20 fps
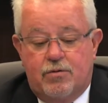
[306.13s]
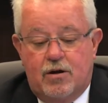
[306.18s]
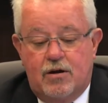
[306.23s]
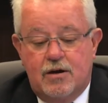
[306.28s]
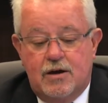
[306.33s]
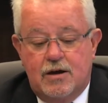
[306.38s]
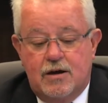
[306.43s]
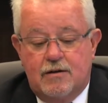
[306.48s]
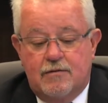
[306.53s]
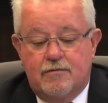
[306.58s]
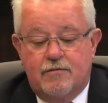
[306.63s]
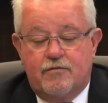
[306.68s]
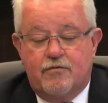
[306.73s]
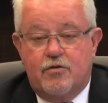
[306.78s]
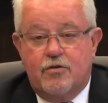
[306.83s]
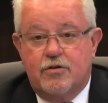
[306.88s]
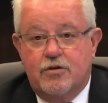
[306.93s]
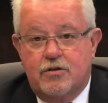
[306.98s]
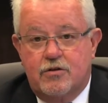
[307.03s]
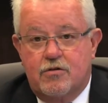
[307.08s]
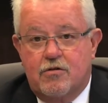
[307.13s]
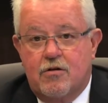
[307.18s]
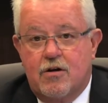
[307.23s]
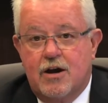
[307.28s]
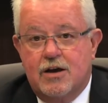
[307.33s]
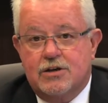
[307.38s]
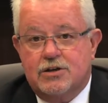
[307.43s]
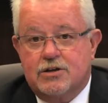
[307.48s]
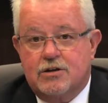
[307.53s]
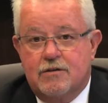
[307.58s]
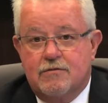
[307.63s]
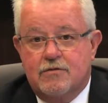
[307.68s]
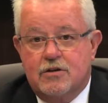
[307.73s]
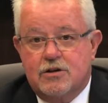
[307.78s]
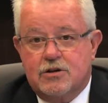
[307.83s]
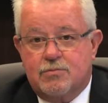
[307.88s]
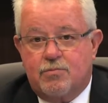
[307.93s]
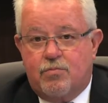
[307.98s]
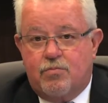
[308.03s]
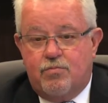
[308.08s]
plan for the duration of
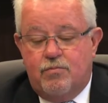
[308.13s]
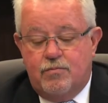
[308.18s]
this